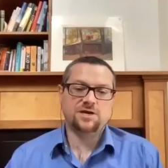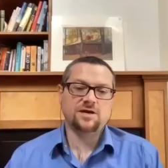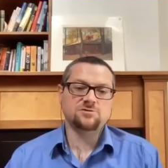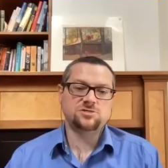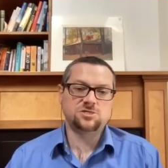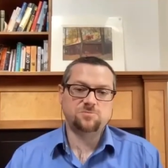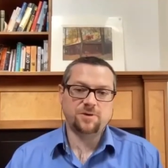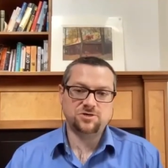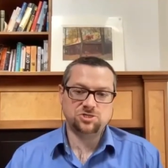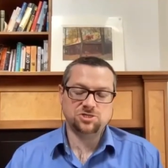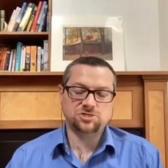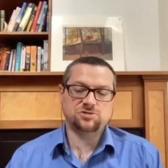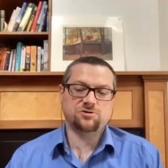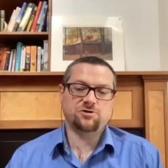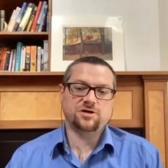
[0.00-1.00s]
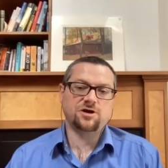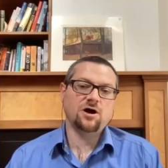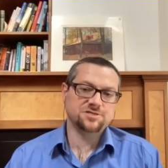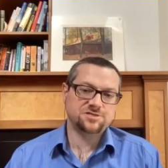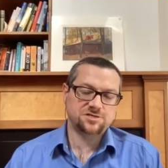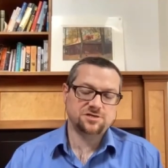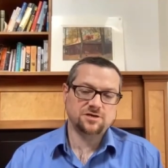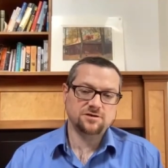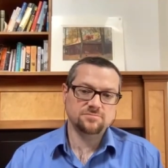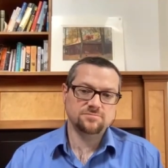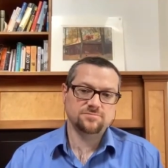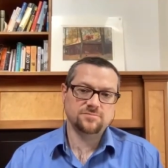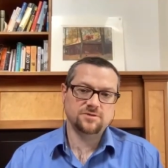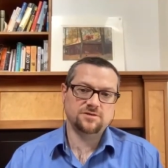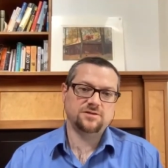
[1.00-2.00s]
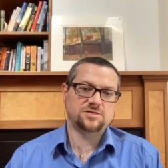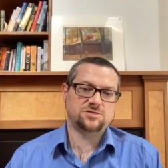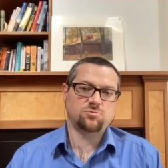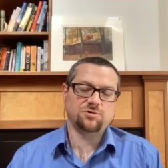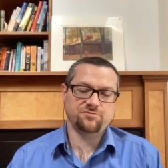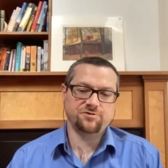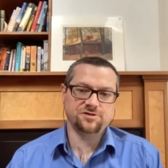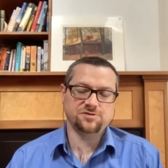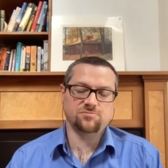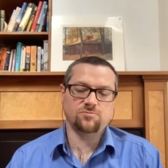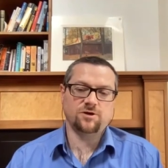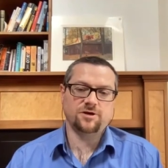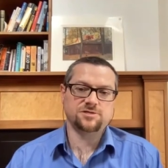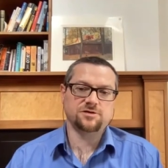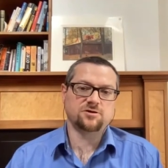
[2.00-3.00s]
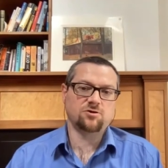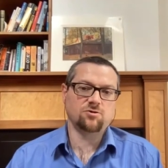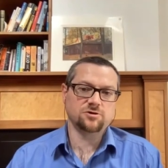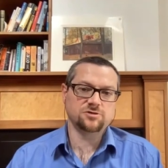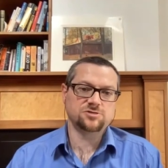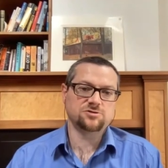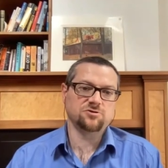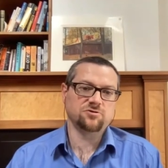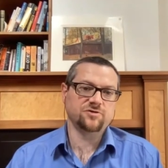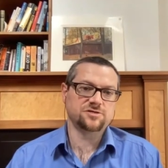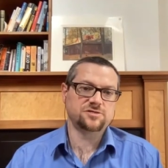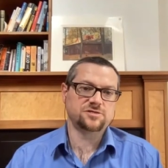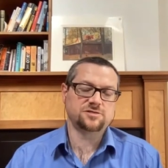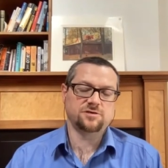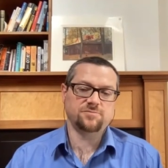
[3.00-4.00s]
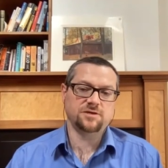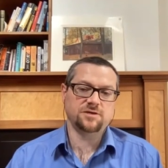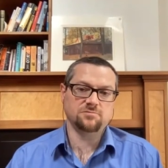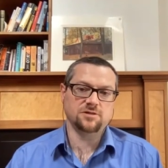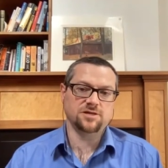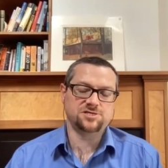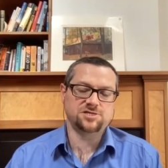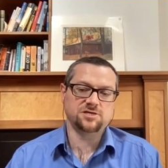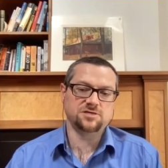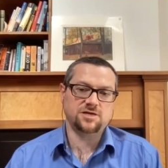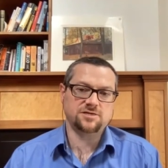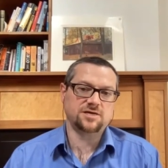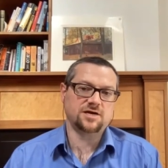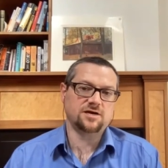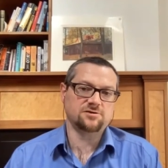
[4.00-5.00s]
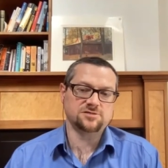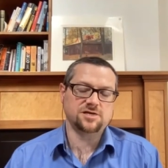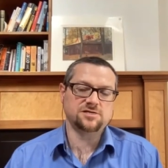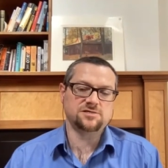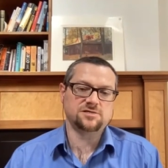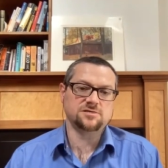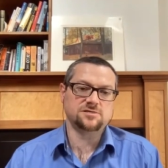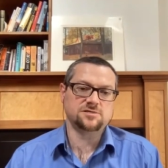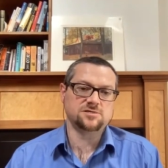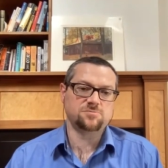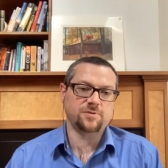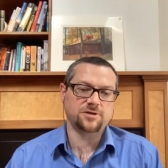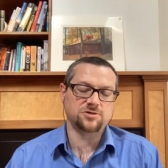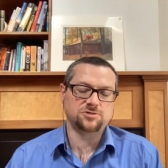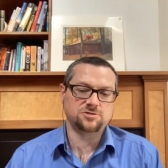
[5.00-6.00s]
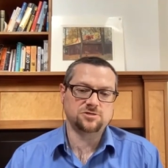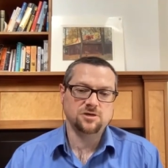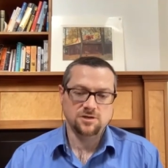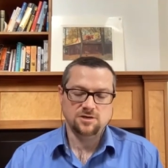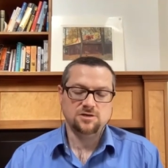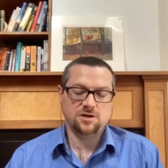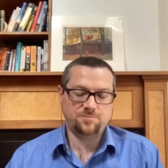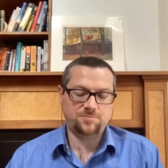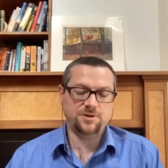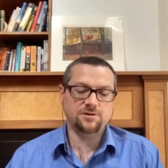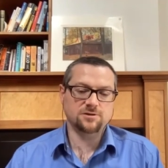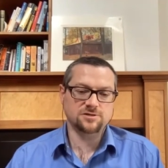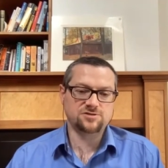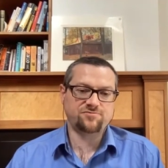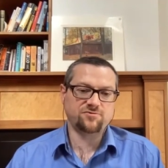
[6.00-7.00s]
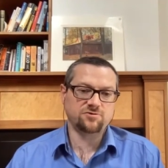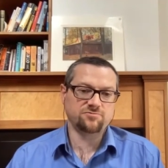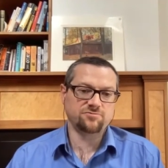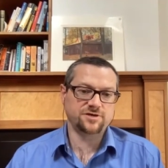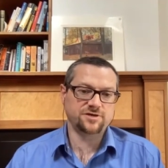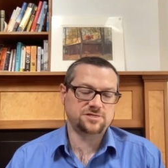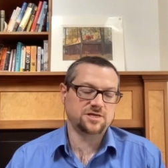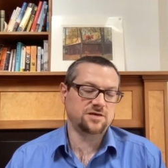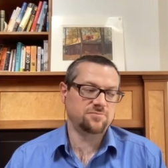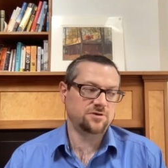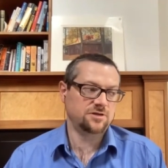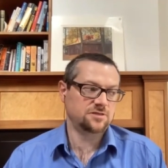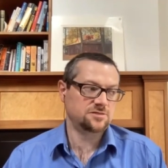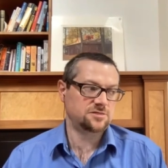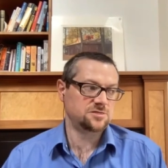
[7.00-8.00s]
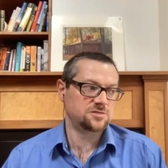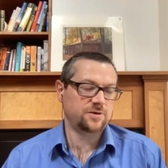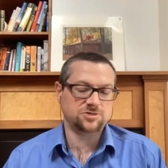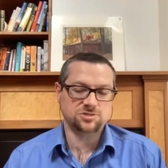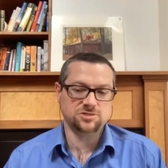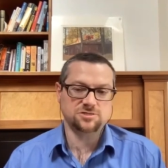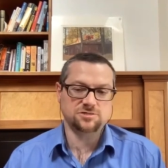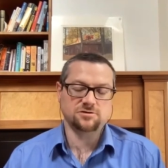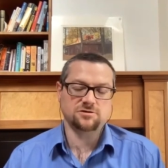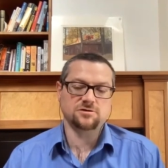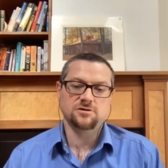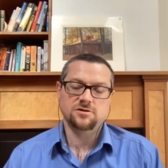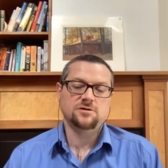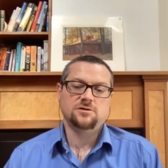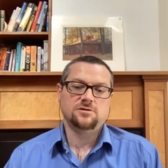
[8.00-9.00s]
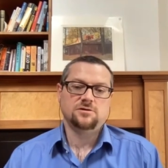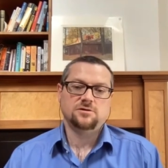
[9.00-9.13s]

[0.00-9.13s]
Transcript: account suspensions are a constant and that's one reason why it's our core service i mean listing takedowns asins suspend appeals for reinstatement and suspensions are